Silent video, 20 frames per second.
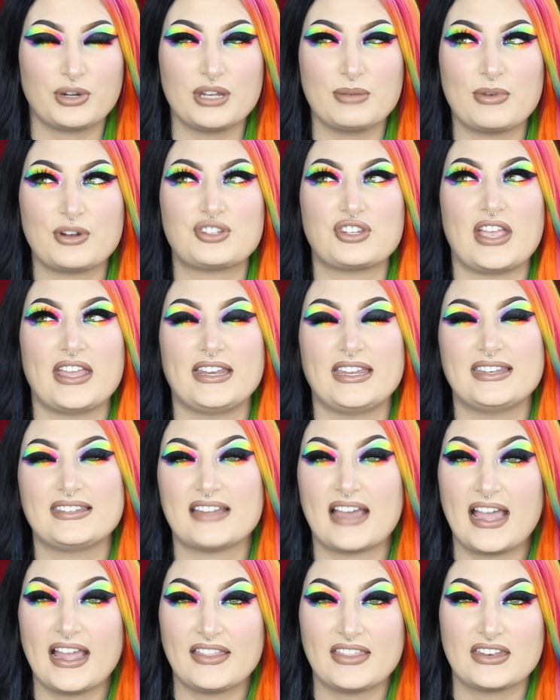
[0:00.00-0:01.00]
Pretty much any
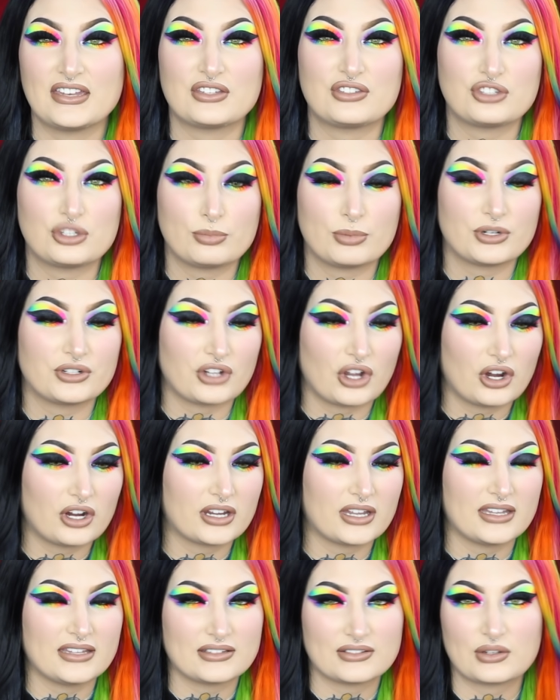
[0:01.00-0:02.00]
dye that is super
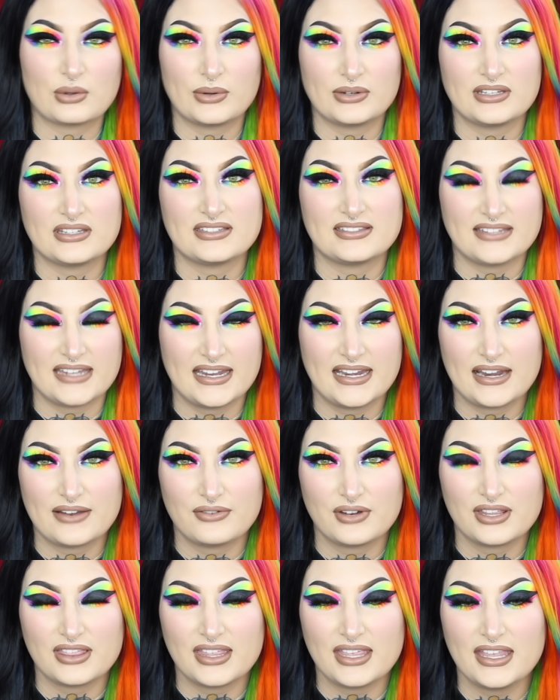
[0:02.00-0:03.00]
dark is going to stain
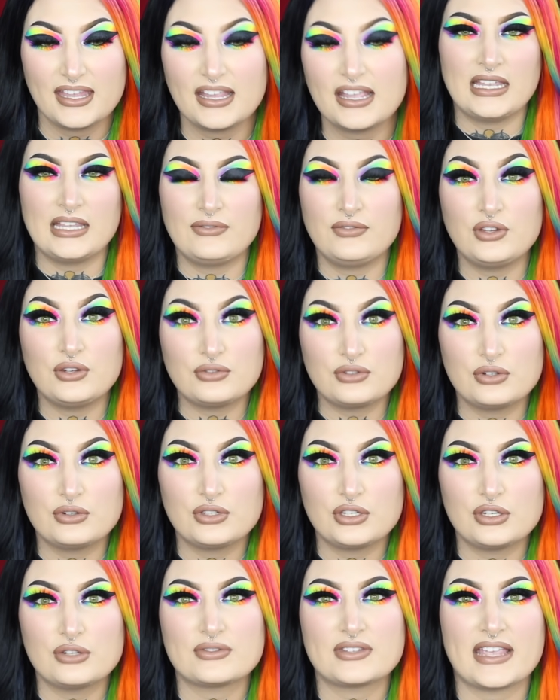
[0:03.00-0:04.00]
everything. If you do
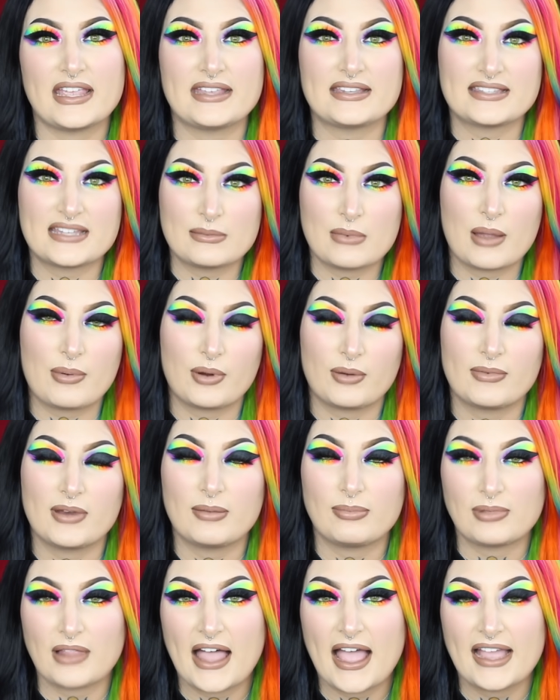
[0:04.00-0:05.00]
use a
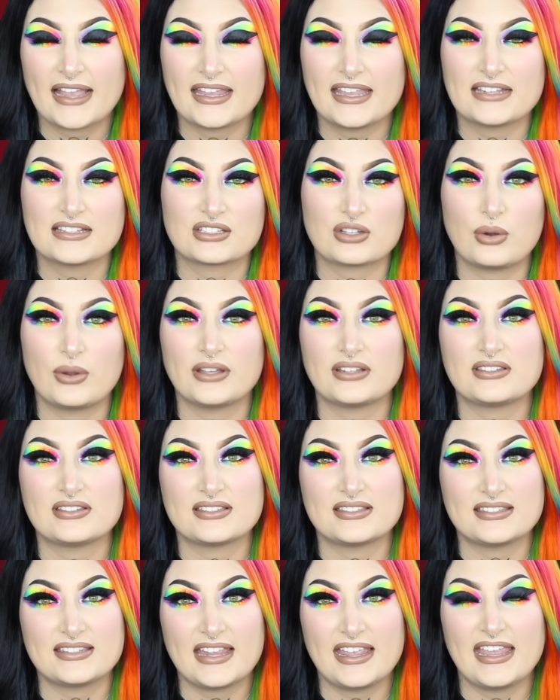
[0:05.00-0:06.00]
semi-permanent black, it's going to
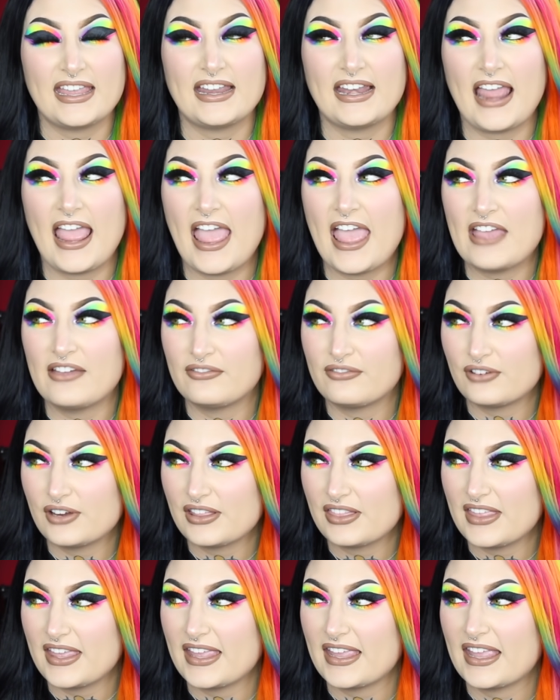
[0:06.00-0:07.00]
stain
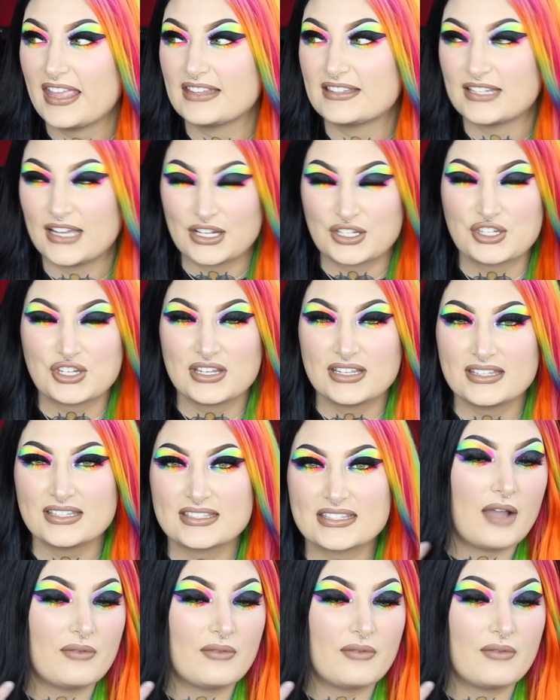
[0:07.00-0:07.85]
everything it touches.